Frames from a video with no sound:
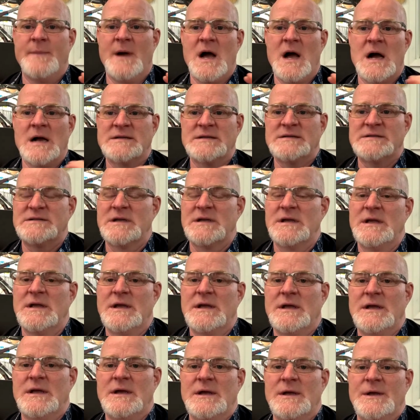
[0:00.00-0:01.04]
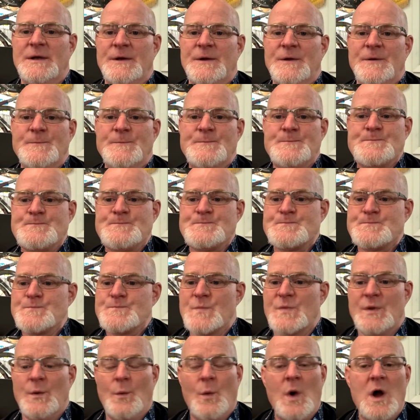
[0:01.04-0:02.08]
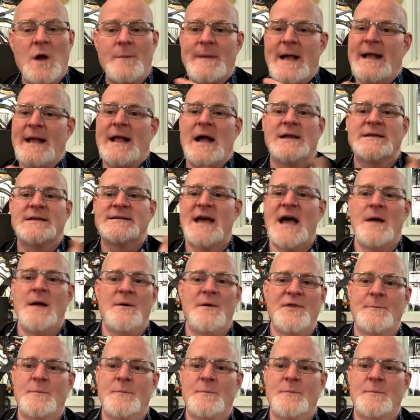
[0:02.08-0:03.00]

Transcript: bucks, walk back outside with the